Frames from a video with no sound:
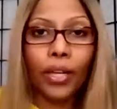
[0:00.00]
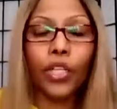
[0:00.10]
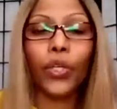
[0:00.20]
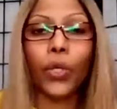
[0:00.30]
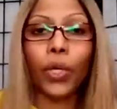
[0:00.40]

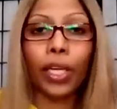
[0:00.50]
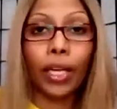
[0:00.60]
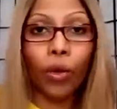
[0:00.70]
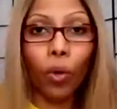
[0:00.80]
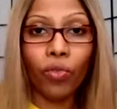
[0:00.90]
you're going to get
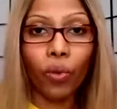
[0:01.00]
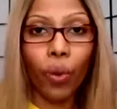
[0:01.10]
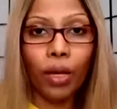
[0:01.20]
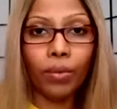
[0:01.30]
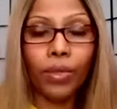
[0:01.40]

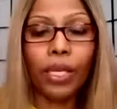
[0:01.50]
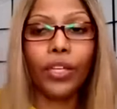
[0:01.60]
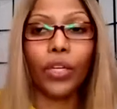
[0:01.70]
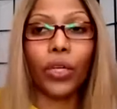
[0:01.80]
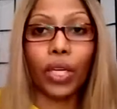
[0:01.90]
overwhelmed and you're
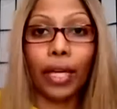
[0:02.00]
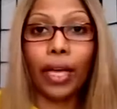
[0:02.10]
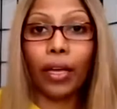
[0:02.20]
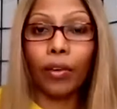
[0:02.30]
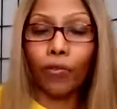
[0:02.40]
going to get
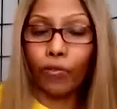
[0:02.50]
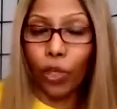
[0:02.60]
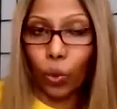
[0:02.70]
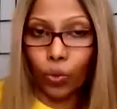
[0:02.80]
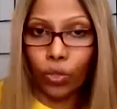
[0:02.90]

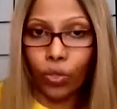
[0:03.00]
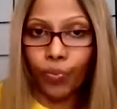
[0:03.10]
confused.